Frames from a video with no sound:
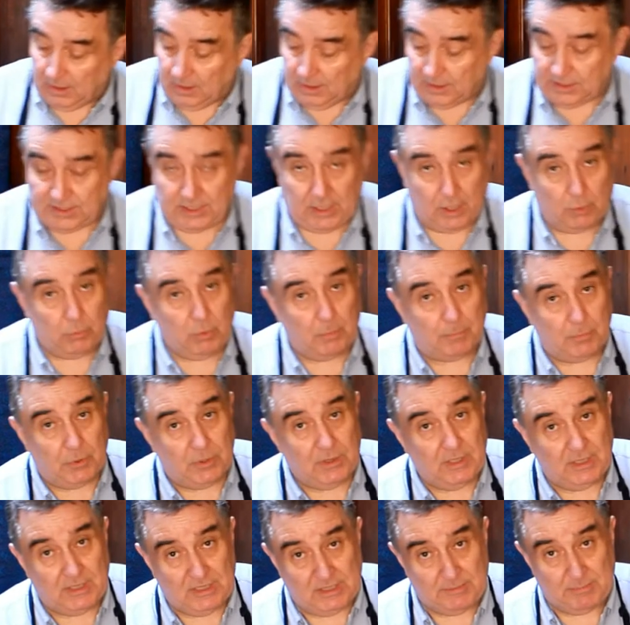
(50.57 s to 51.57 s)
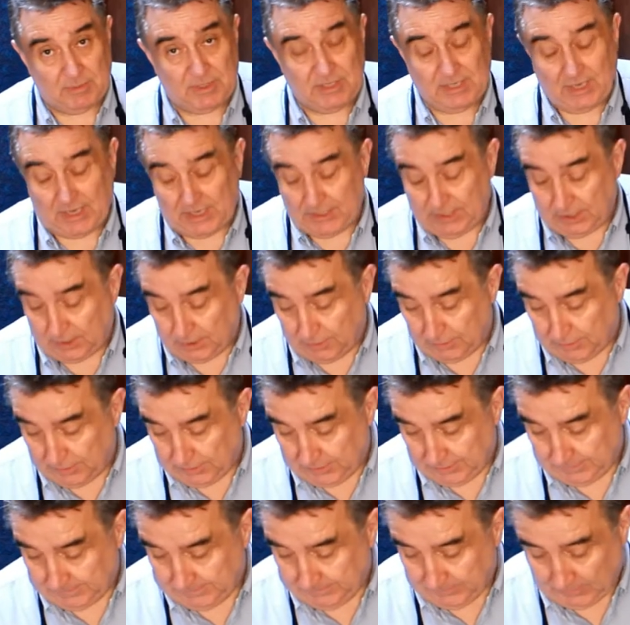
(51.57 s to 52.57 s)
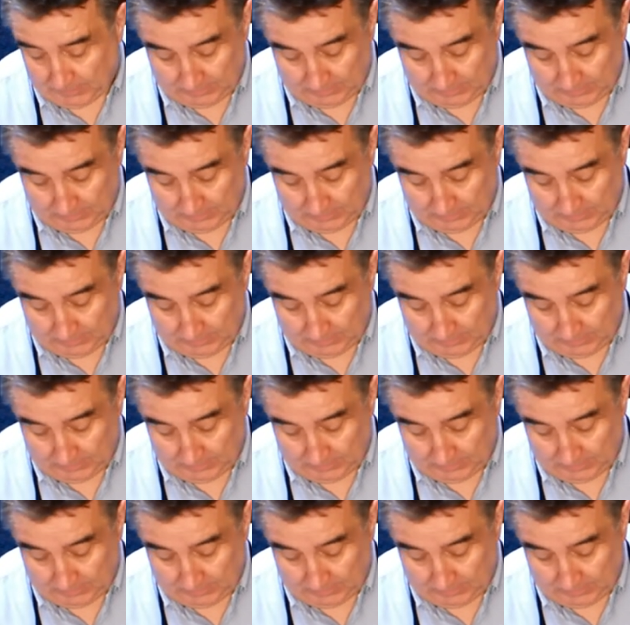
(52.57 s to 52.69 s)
So we'll put these potatoes